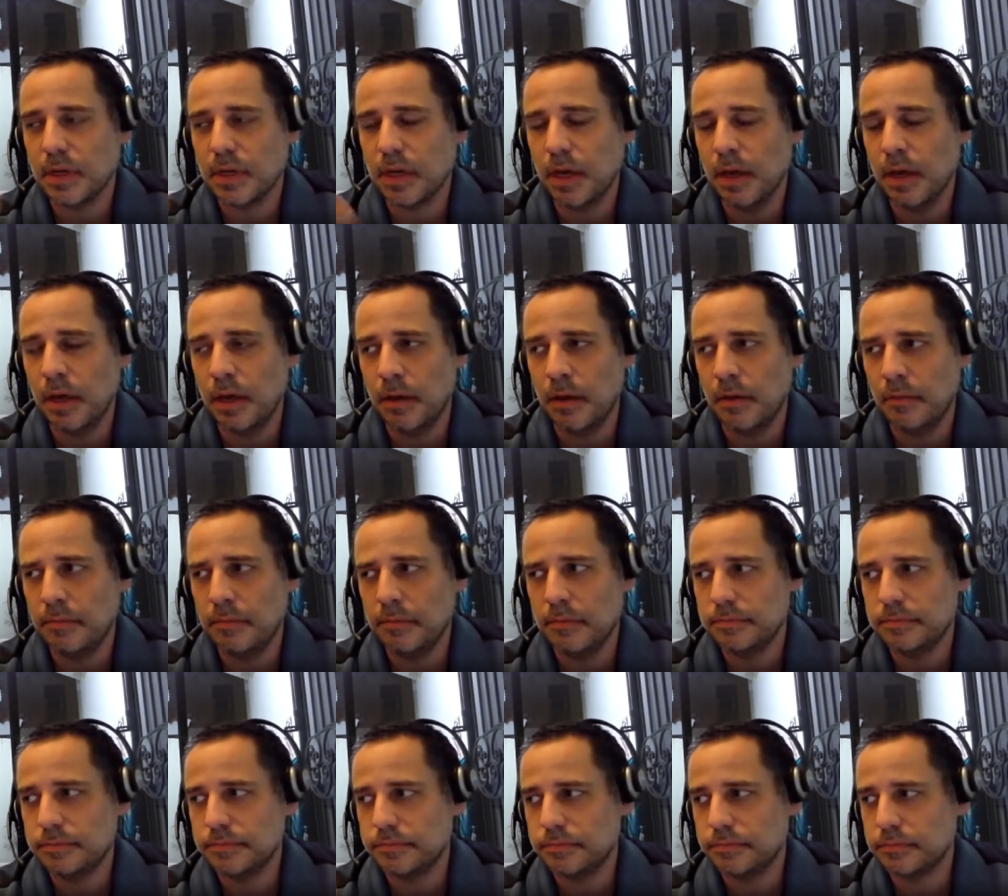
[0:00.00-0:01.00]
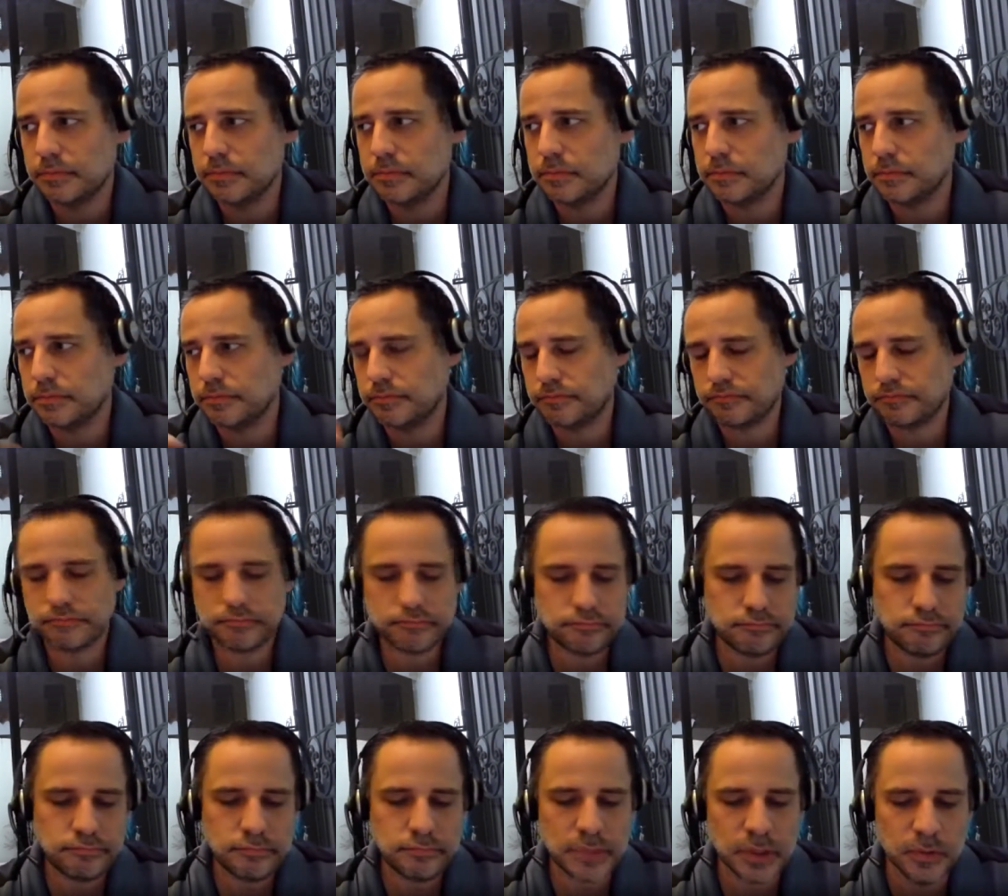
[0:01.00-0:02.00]

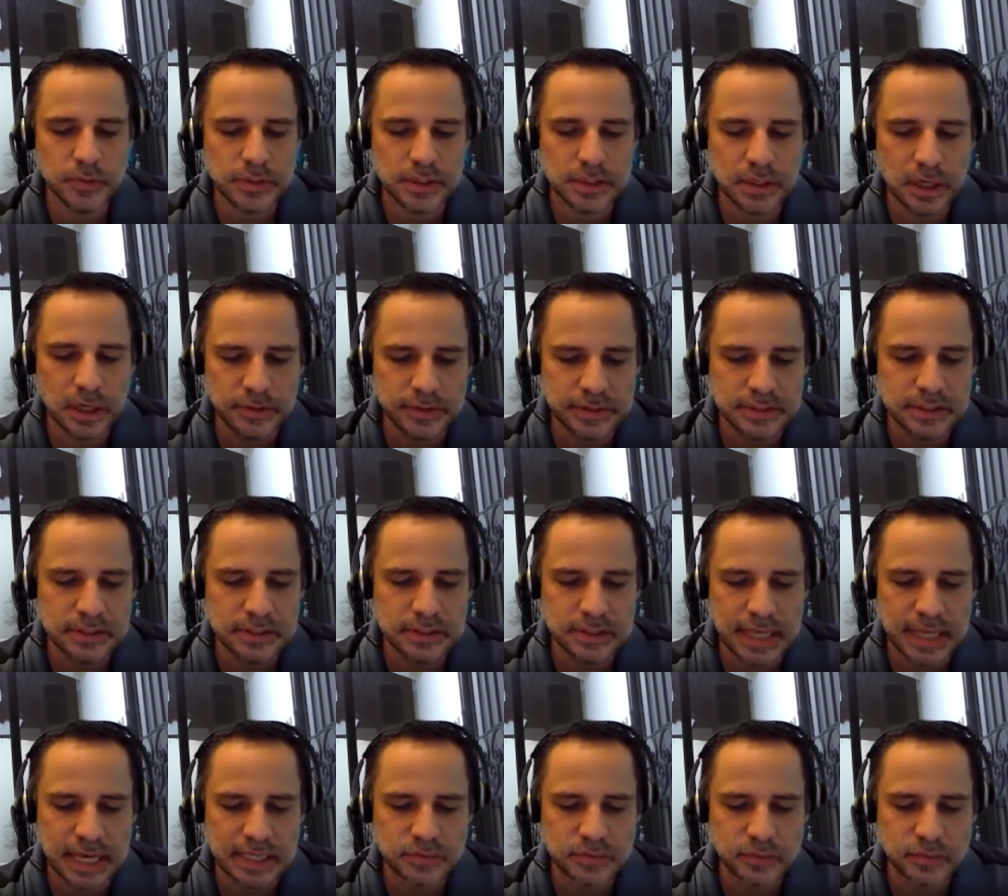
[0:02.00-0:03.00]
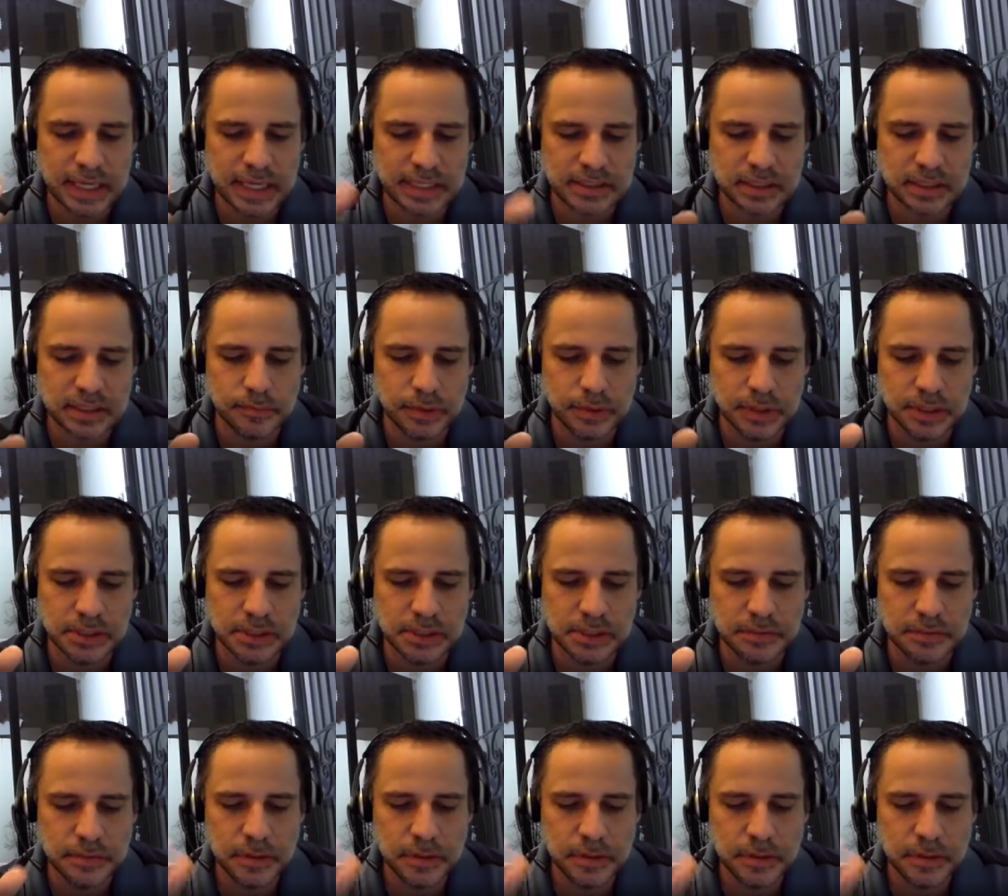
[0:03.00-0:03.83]
what's it called? This is the last one that's completion.